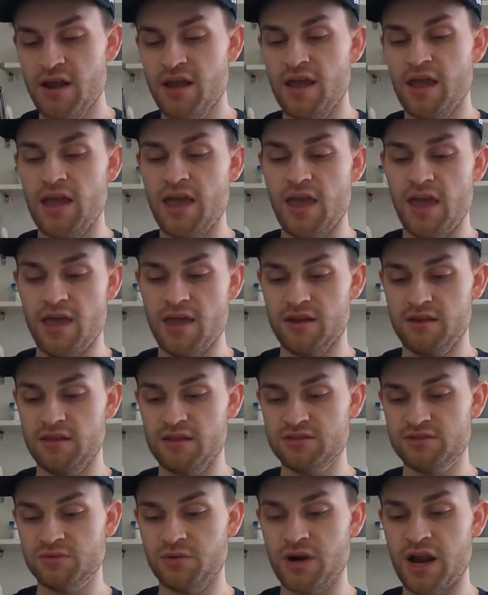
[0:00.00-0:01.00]
And
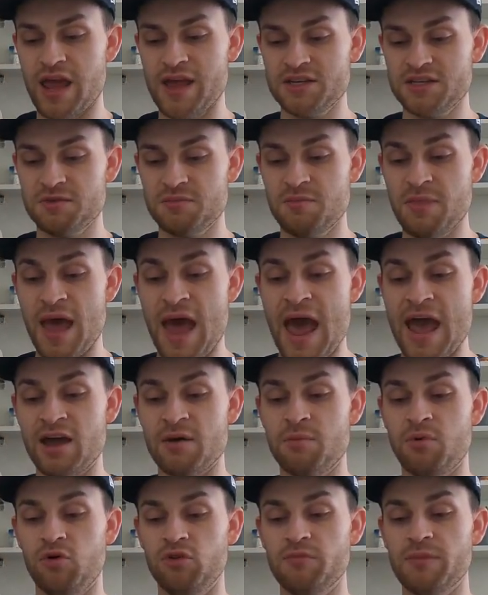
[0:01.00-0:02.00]
this one I actually
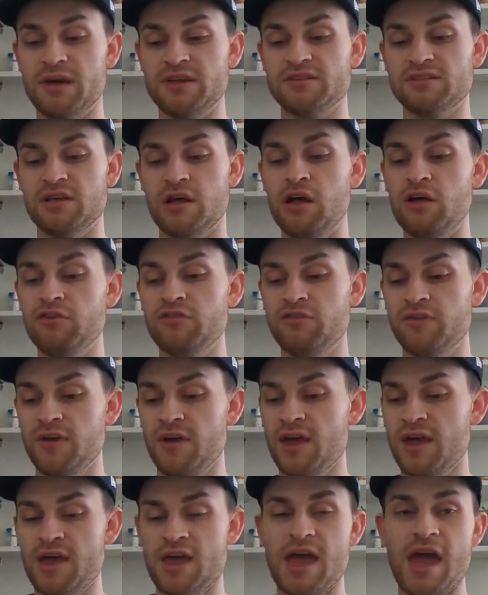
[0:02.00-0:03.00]
pack pulled myself,
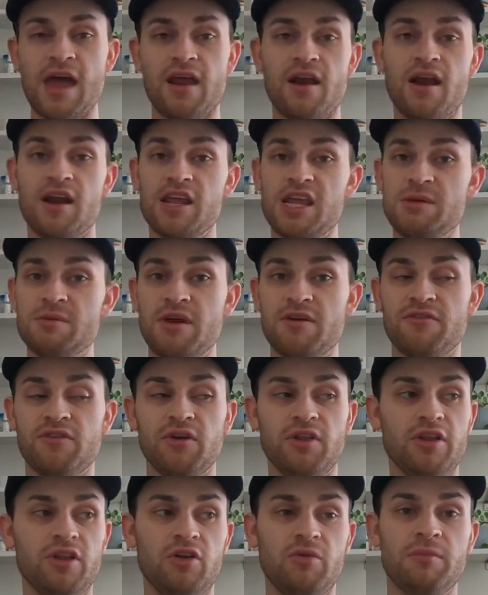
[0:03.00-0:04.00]
had it on eBay for
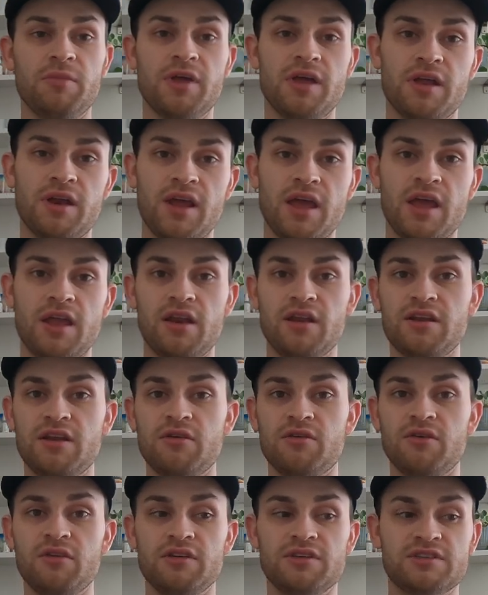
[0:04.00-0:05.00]
a little bit, and it
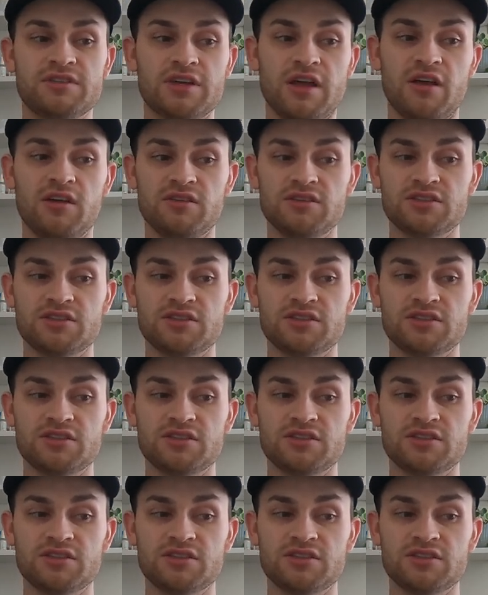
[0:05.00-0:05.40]
didn't really sell.